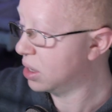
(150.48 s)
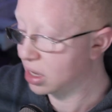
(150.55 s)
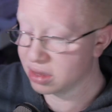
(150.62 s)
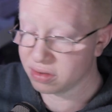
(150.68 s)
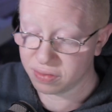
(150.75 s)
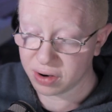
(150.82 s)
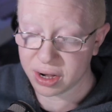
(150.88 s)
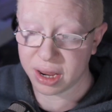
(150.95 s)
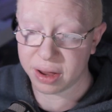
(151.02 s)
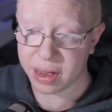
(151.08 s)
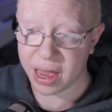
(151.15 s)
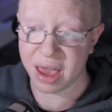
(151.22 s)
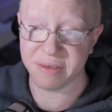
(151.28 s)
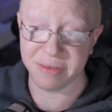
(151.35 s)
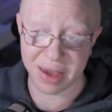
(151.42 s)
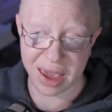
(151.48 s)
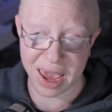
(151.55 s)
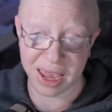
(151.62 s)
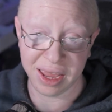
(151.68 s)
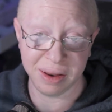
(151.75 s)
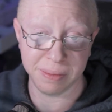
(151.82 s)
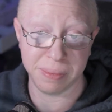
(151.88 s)
As of right now, I have
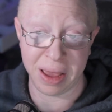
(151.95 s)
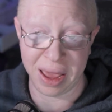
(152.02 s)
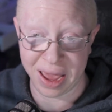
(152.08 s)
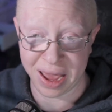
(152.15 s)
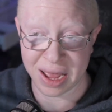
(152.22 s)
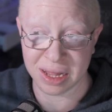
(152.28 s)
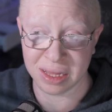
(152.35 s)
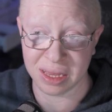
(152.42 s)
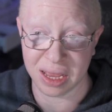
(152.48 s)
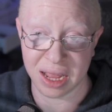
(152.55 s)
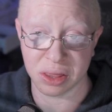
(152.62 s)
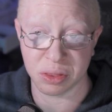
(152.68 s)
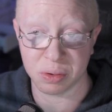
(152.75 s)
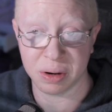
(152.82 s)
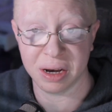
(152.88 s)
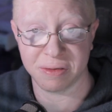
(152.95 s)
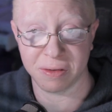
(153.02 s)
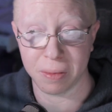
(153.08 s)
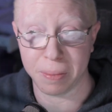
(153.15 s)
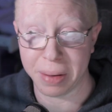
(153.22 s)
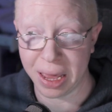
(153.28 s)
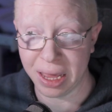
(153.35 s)
8 pads and 3
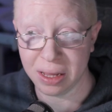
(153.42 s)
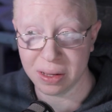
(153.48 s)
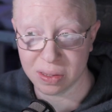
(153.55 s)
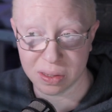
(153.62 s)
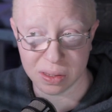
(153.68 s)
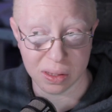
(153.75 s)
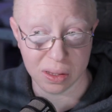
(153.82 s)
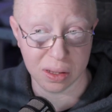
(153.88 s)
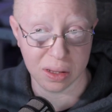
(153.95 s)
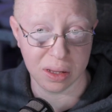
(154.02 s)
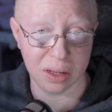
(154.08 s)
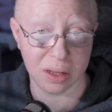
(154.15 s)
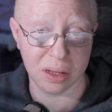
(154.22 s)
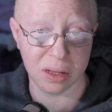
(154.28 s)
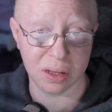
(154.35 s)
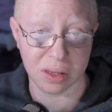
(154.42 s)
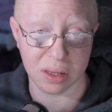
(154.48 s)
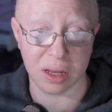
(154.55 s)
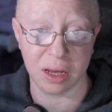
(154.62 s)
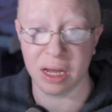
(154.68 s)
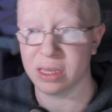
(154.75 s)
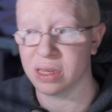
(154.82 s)
different banks.
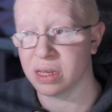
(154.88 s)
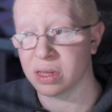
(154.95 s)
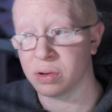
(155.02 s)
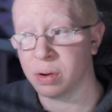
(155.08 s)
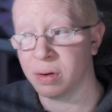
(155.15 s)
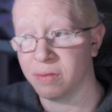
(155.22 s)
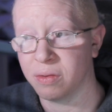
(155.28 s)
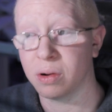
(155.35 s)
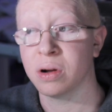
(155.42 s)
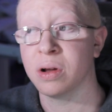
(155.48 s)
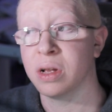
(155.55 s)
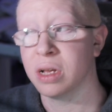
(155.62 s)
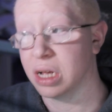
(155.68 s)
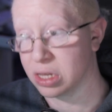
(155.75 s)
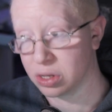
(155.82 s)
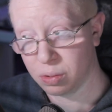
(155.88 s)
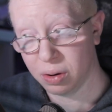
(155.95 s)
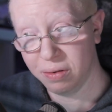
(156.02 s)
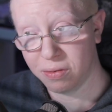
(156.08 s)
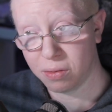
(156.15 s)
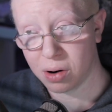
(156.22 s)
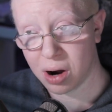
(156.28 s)
So 8, 6, and 24. That's
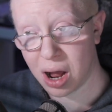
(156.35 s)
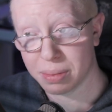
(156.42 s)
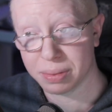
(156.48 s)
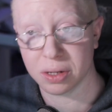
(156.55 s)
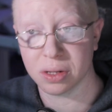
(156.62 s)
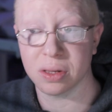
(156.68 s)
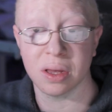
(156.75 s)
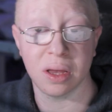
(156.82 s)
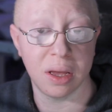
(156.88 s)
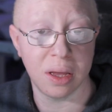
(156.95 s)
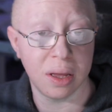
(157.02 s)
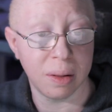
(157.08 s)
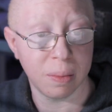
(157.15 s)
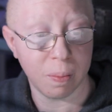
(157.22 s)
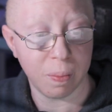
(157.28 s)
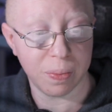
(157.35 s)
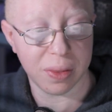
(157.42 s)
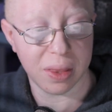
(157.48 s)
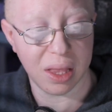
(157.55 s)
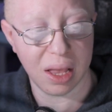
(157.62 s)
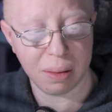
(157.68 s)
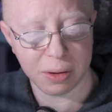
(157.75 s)
24 options.
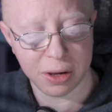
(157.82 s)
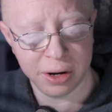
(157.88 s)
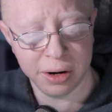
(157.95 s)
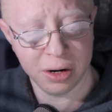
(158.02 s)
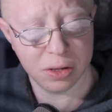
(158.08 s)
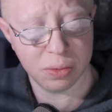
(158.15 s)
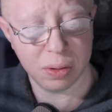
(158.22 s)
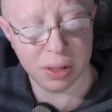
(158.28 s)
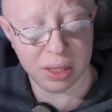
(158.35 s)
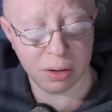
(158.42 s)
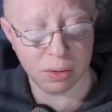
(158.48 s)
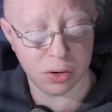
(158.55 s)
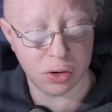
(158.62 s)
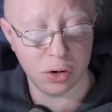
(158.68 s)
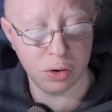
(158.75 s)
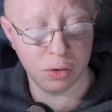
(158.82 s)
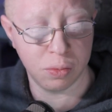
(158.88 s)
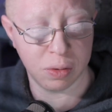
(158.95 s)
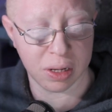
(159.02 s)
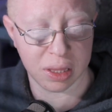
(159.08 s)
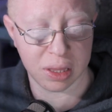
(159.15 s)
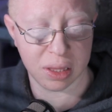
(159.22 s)
I'm curious what they'll do
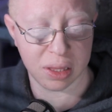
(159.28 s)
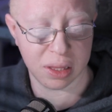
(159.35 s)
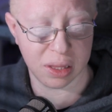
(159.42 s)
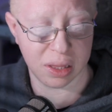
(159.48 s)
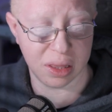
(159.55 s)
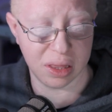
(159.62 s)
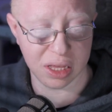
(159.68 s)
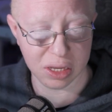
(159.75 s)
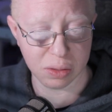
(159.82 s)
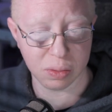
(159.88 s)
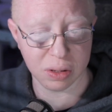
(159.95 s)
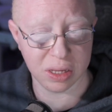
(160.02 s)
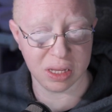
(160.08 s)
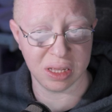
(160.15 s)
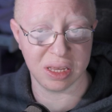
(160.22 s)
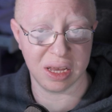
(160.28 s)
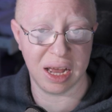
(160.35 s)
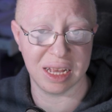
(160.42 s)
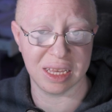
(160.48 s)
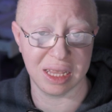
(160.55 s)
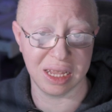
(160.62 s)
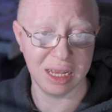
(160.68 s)
with this one since it
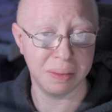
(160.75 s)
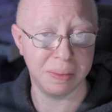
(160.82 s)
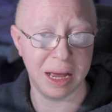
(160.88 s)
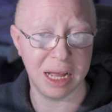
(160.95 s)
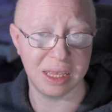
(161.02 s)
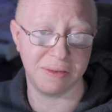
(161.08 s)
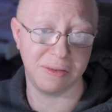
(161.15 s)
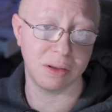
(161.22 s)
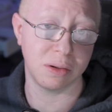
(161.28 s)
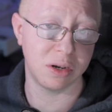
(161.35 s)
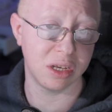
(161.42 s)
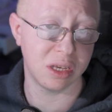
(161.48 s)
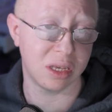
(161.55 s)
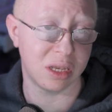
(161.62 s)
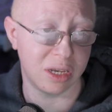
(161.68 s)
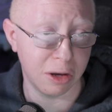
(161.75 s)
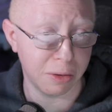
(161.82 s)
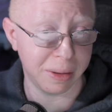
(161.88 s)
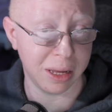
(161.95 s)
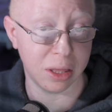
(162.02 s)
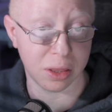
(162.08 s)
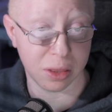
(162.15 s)
has less pads. If it'll just still
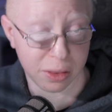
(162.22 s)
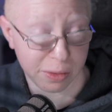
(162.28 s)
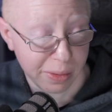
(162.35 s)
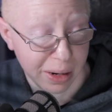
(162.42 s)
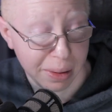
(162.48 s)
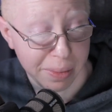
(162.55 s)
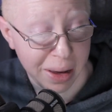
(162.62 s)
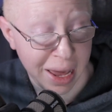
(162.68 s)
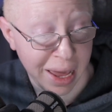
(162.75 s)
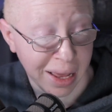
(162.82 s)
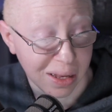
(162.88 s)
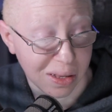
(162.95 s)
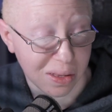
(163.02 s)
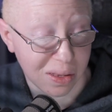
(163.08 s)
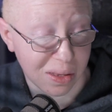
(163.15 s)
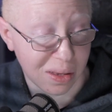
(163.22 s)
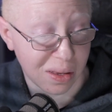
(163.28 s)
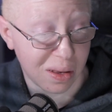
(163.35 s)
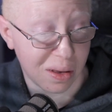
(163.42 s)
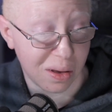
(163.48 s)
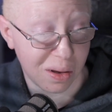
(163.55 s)
be 3 banks,